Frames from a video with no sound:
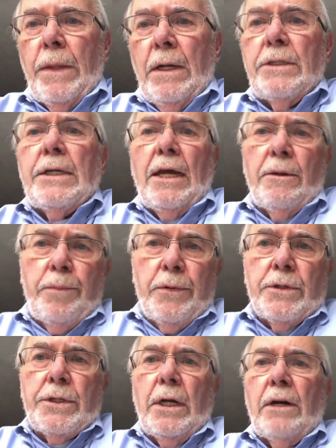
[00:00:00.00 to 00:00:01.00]

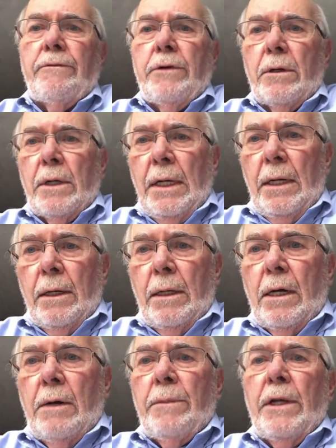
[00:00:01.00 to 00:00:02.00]
10% of your
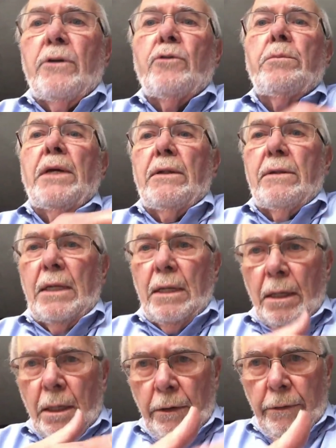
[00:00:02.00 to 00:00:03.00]
income and you meet
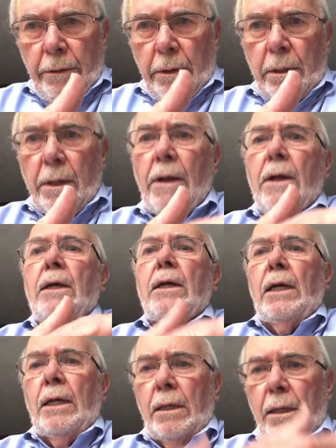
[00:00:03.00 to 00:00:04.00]
the other
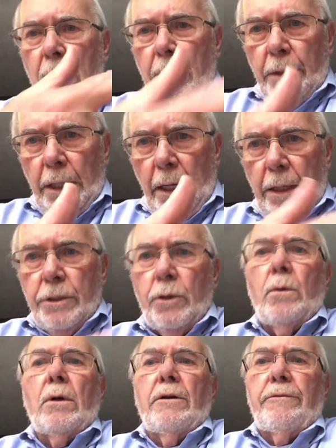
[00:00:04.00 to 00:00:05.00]
income and age
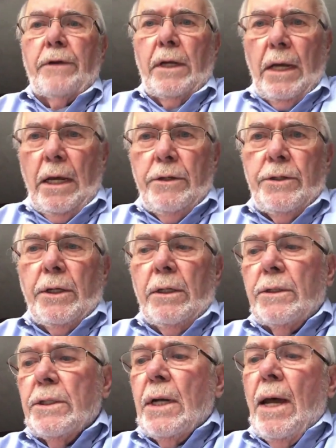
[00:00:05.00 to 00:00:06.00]

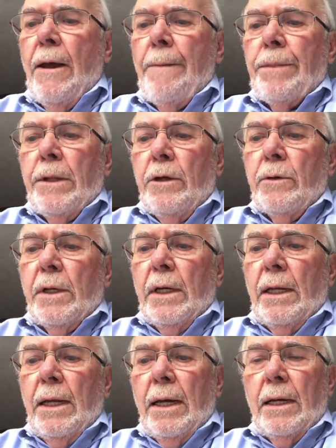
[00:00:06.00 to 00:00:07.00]
qualifications, you
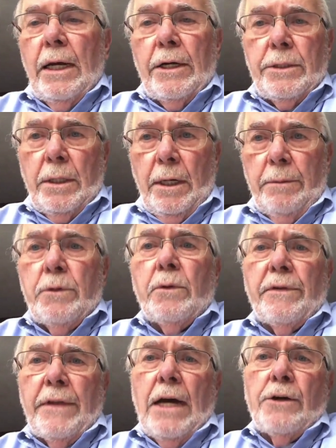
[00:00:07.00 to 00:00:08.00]
can get actually up to
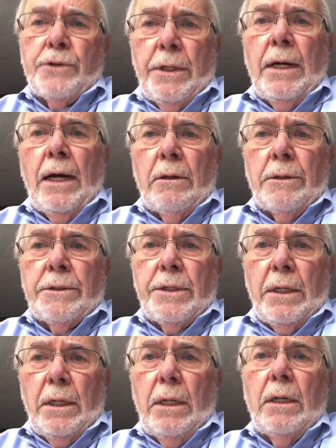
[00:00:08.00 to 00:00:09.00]
$1,000 a
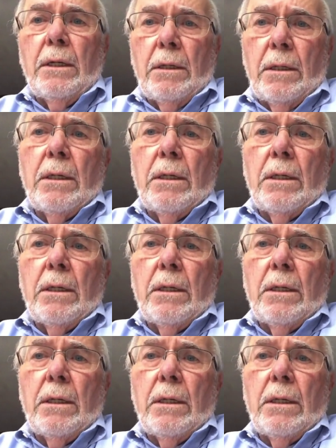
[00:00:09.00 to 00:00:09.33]
year